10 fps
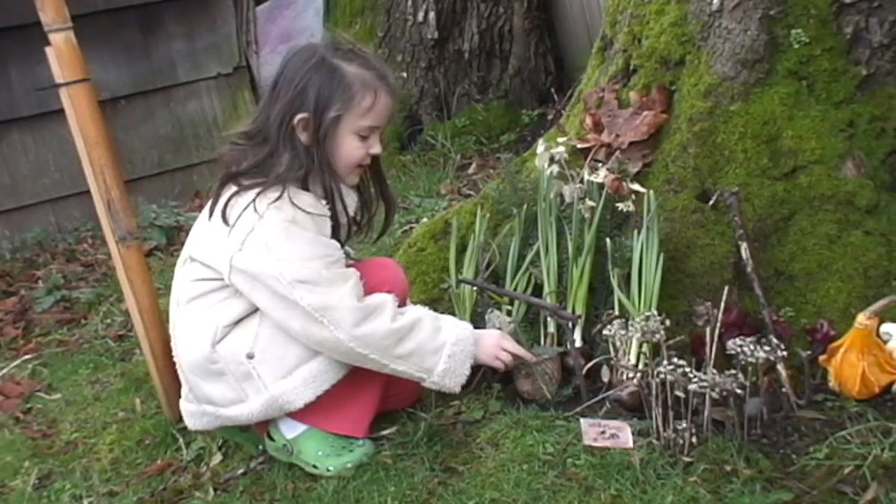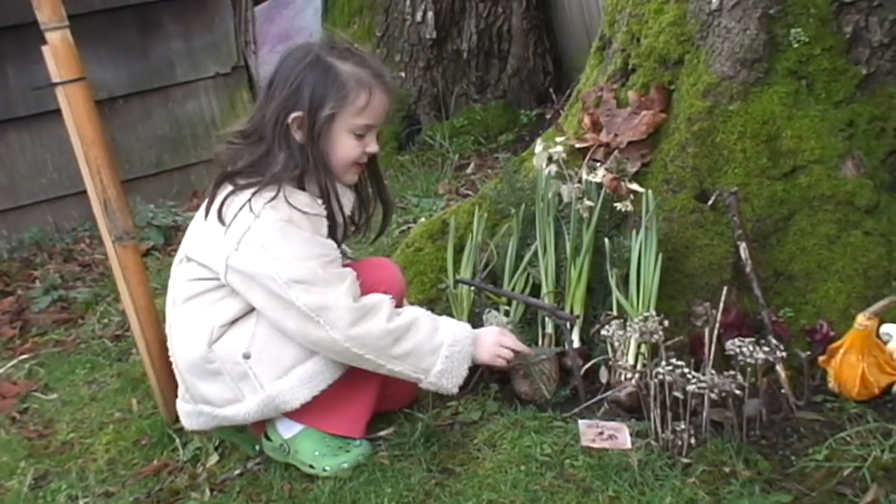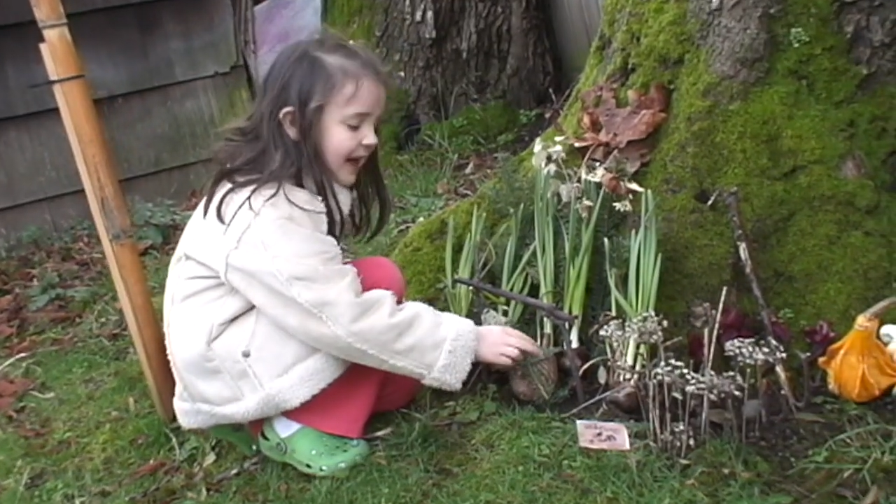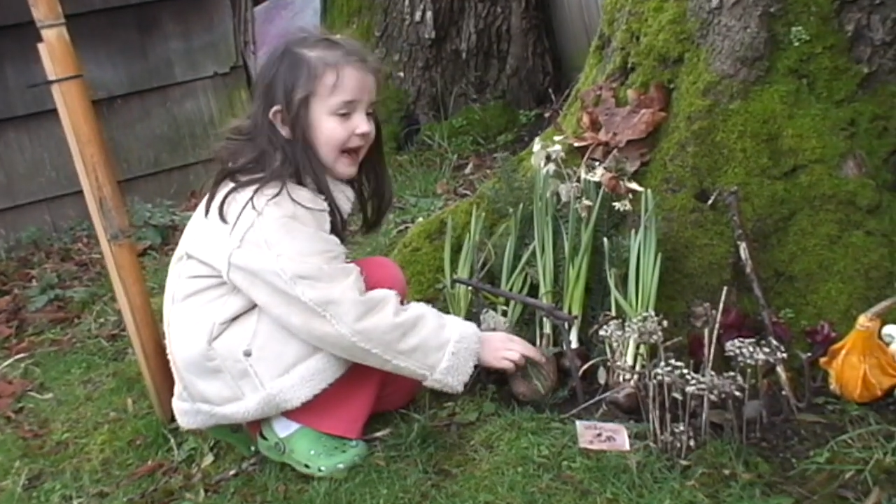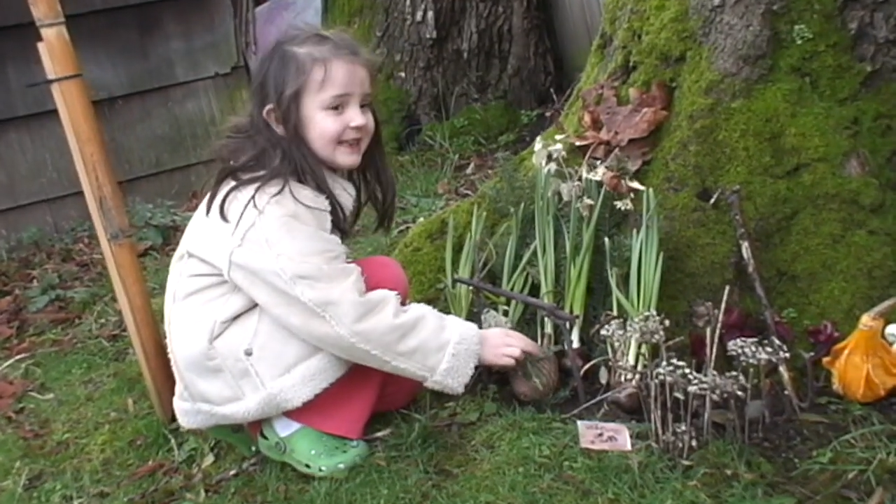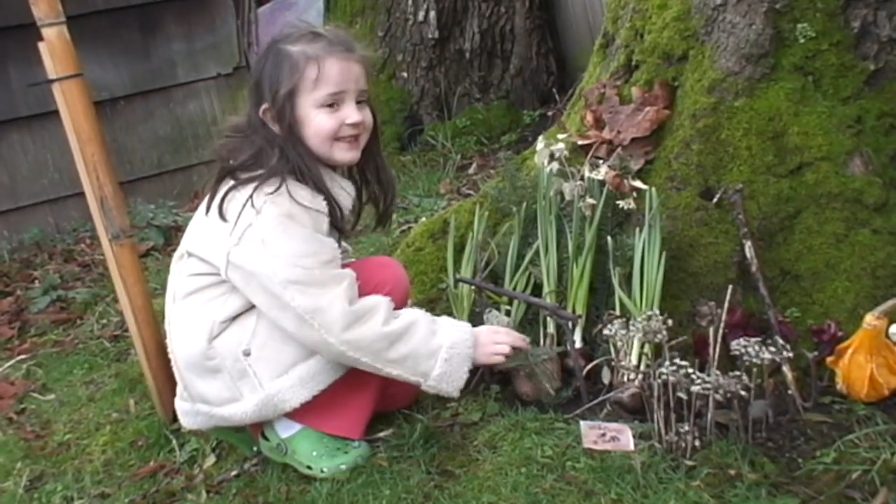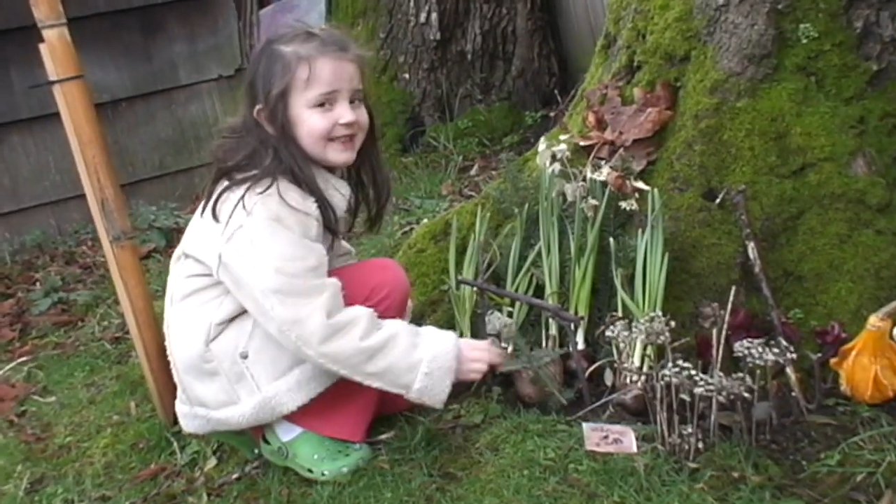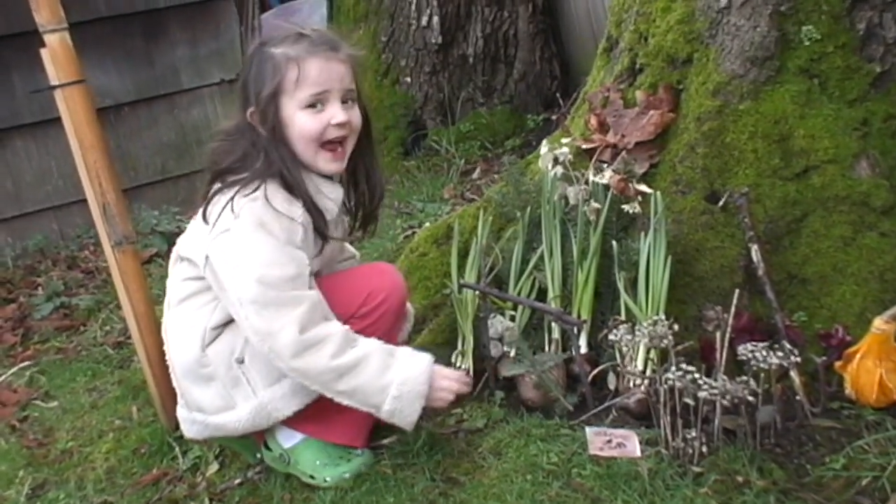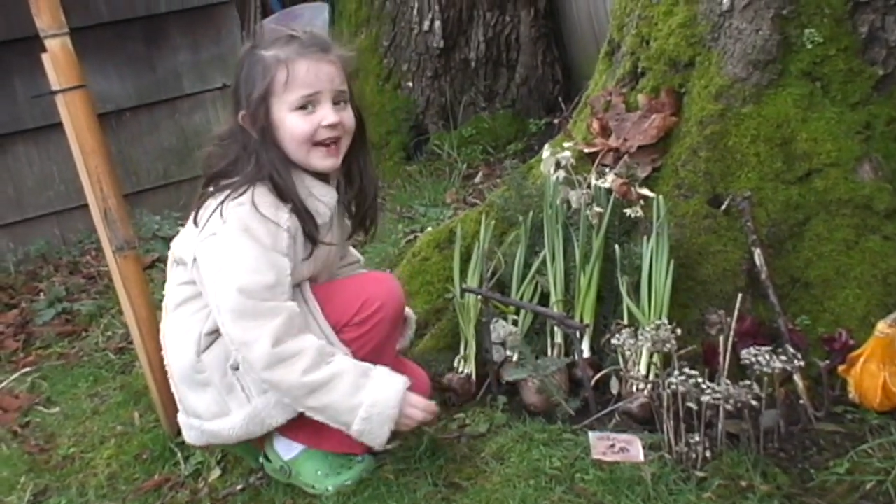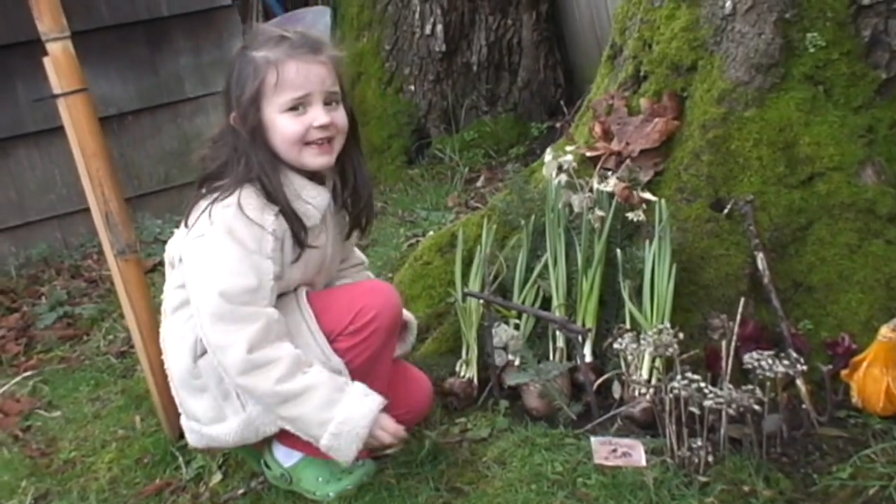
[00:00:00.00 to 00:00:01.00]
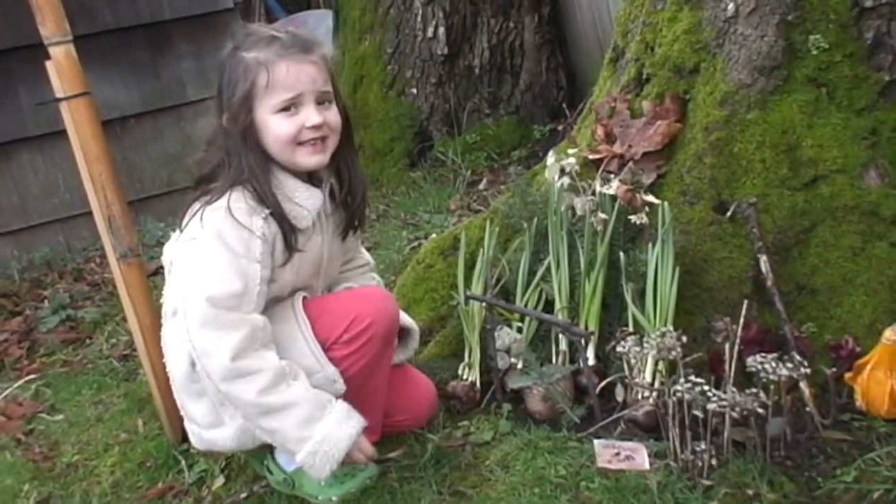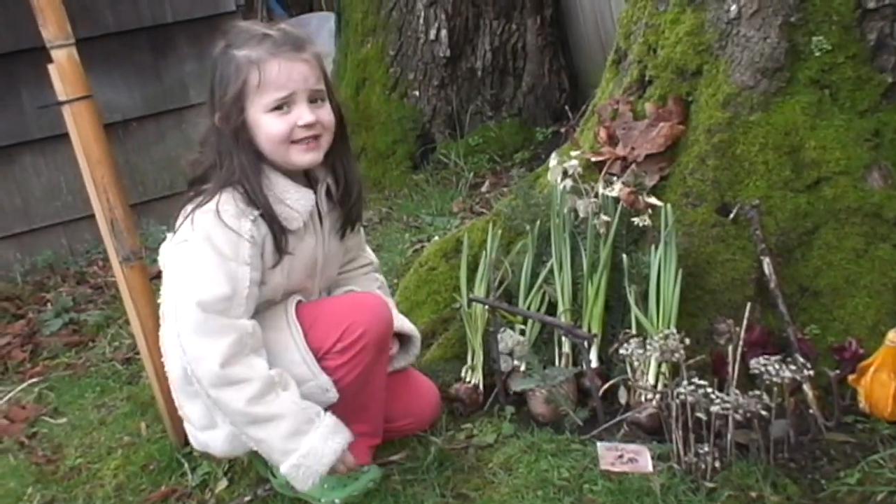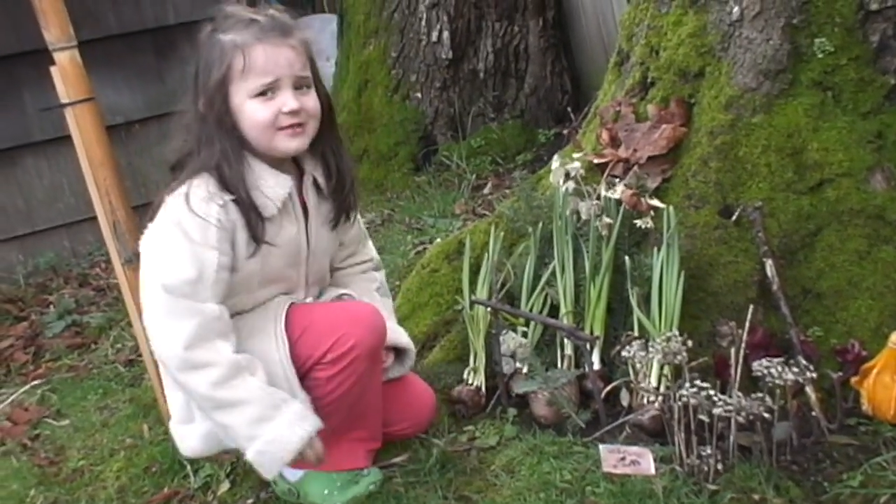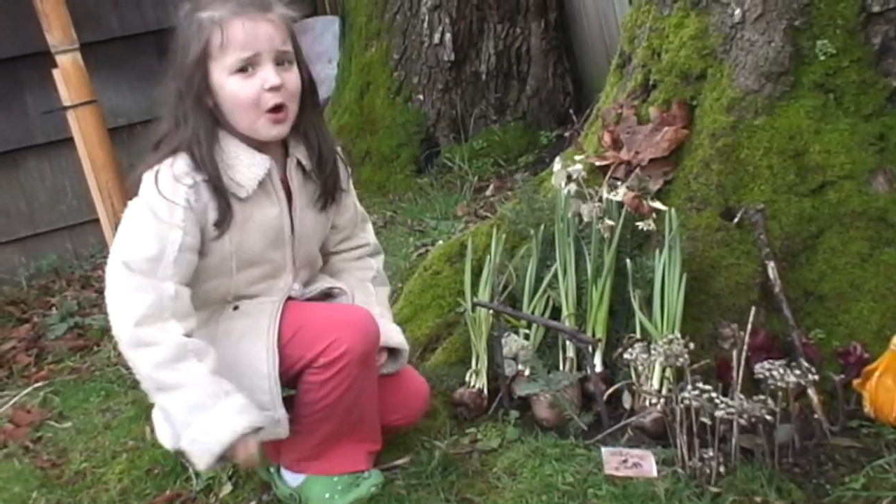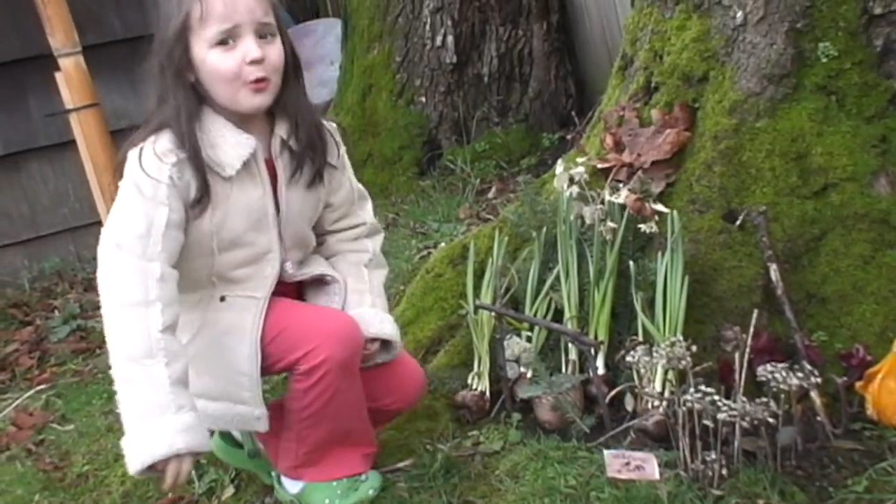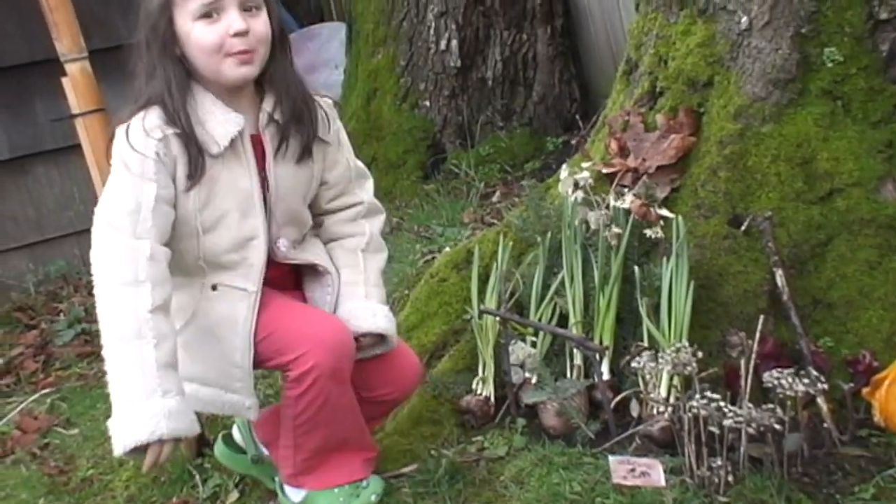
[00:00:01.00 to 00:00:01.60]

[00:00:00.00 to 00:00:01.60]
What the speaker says: Daddy, Daddy, don't